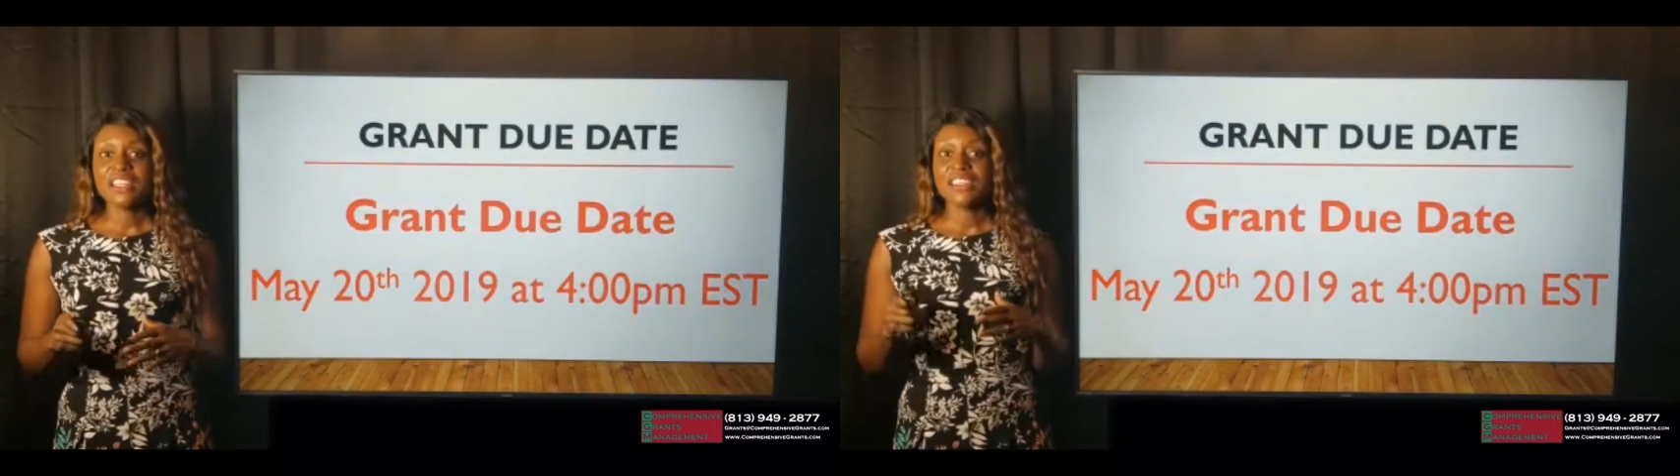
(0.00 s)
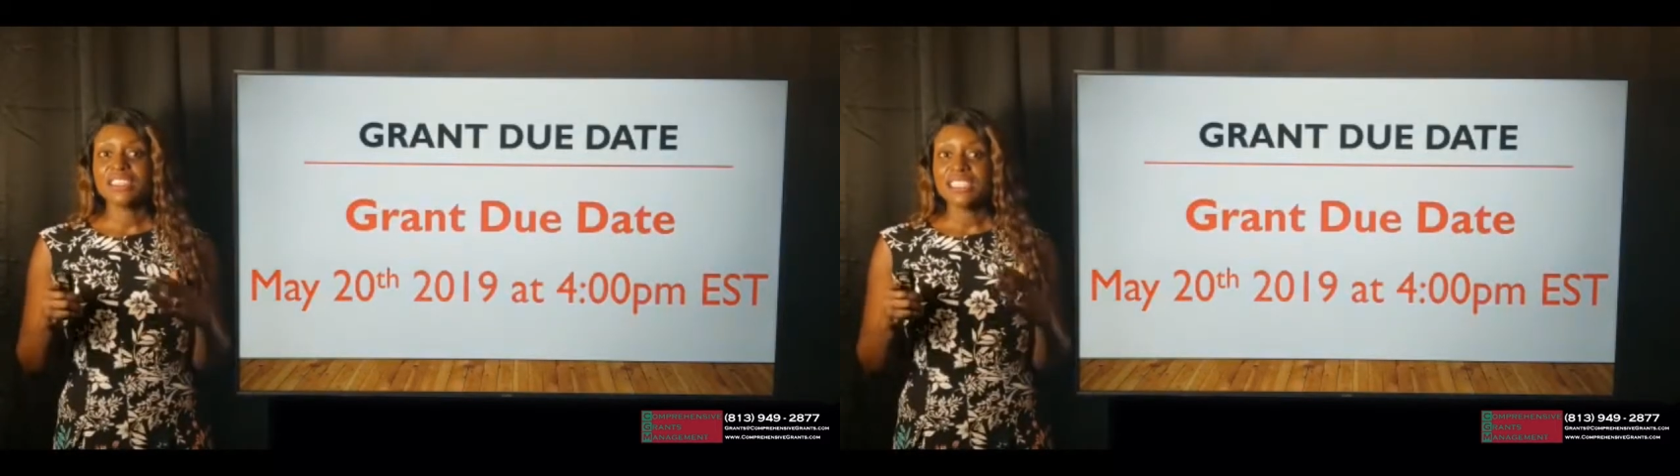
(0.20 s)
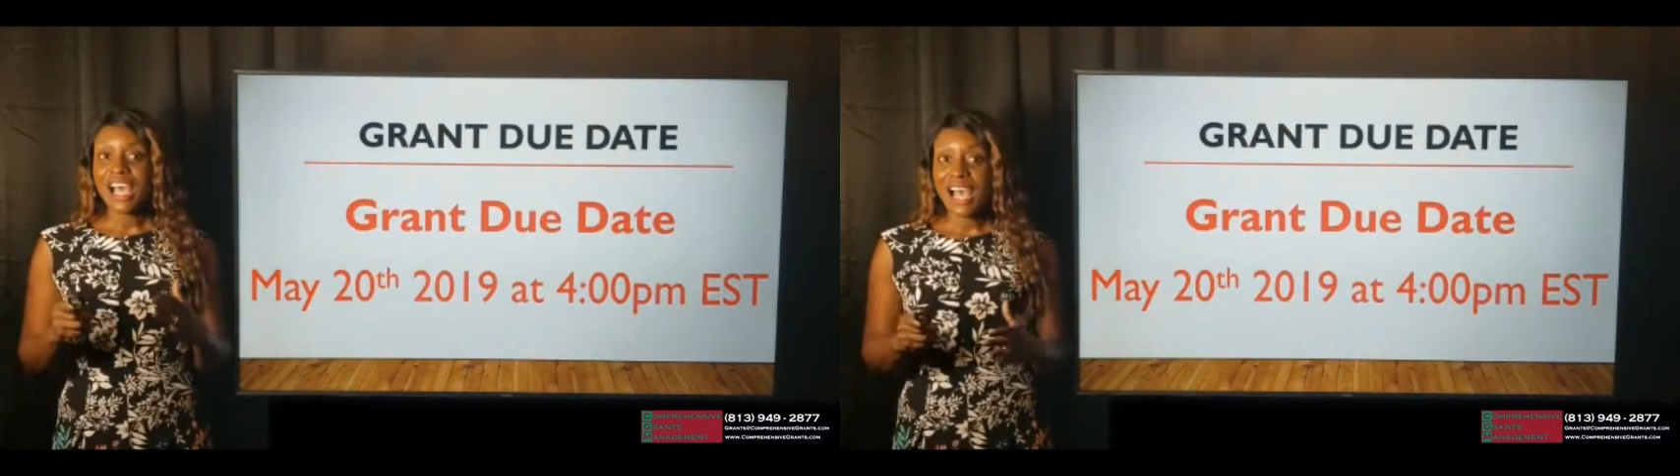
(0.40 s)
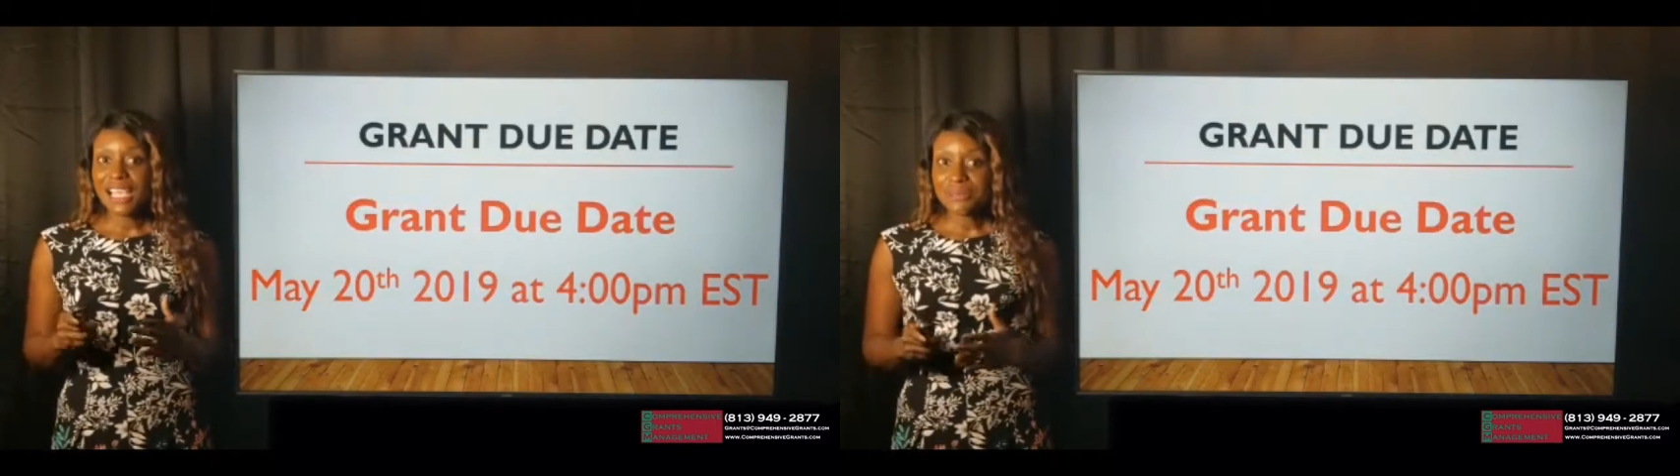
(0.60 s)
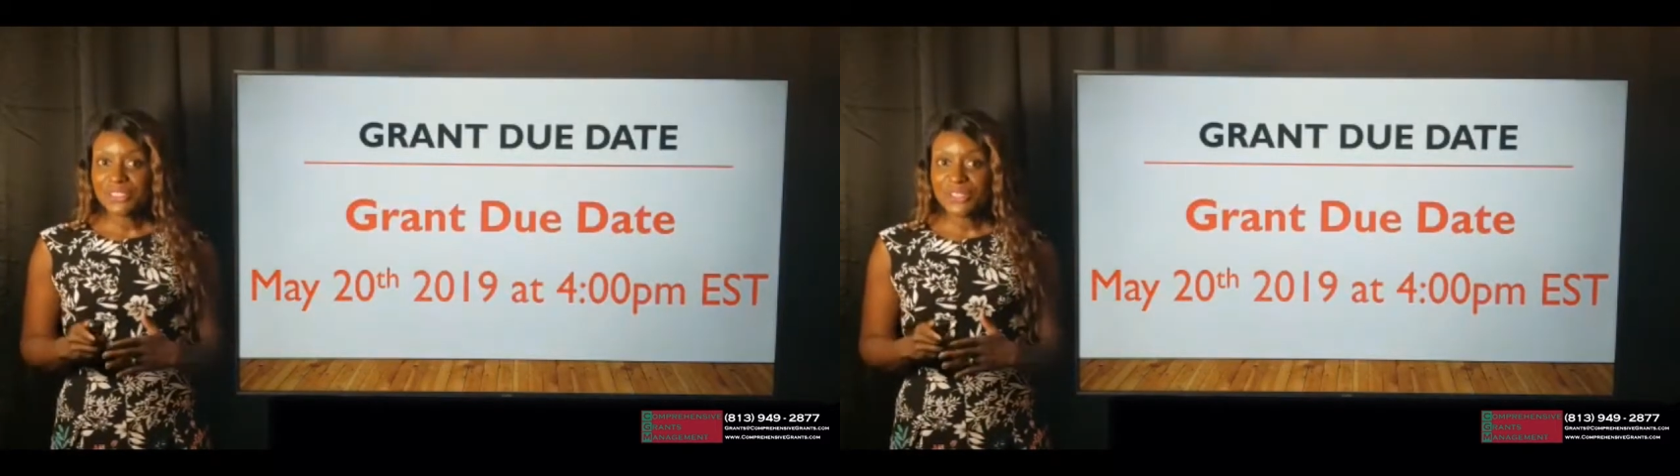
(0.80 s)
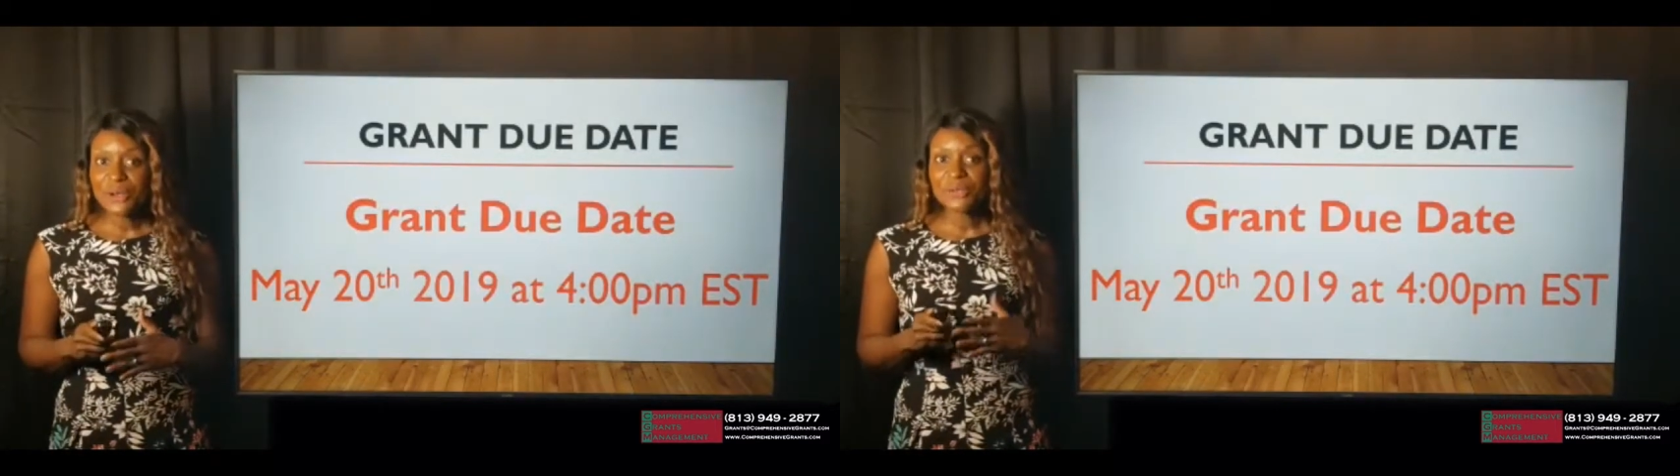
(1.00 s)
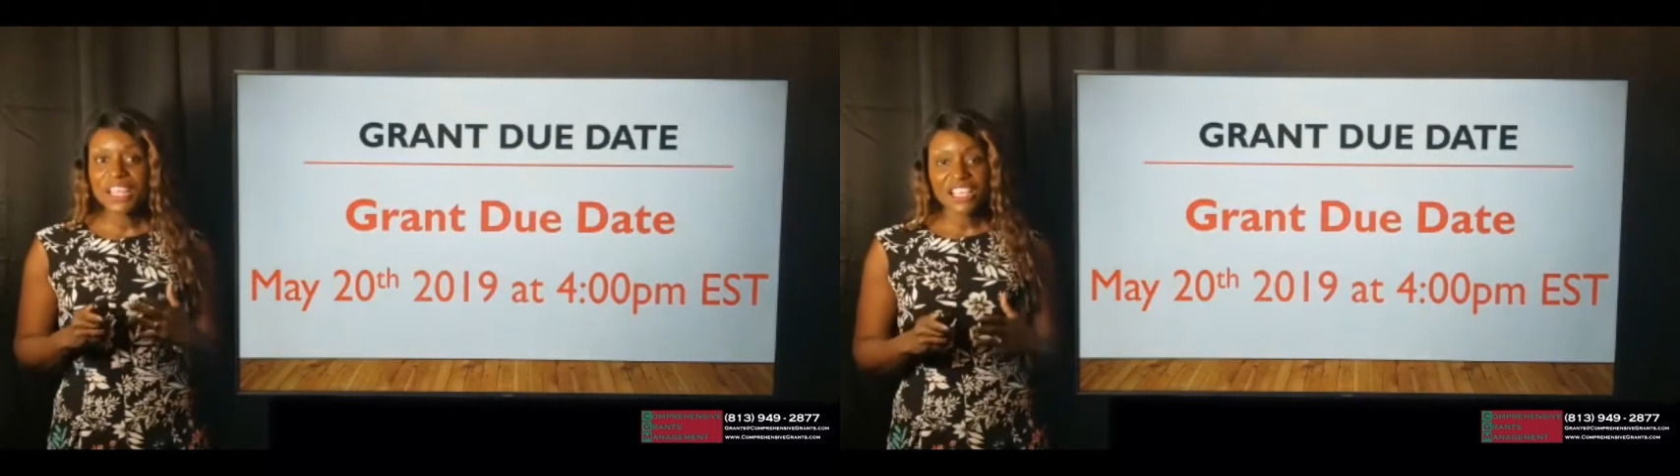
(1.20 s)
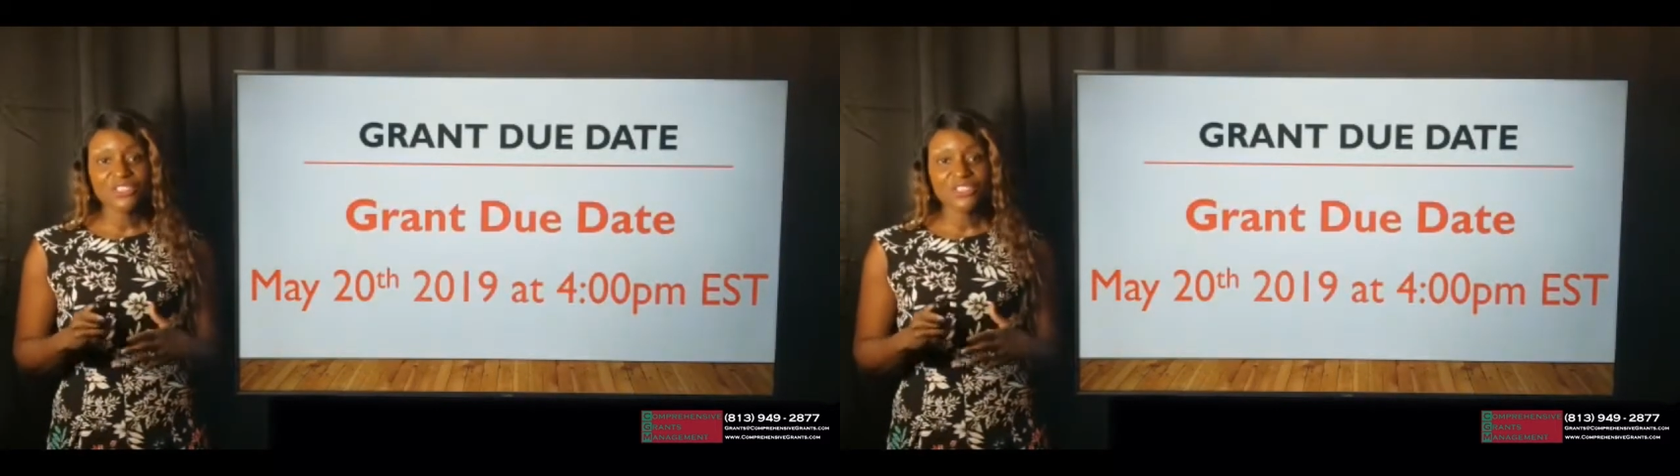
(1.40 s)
the time zone that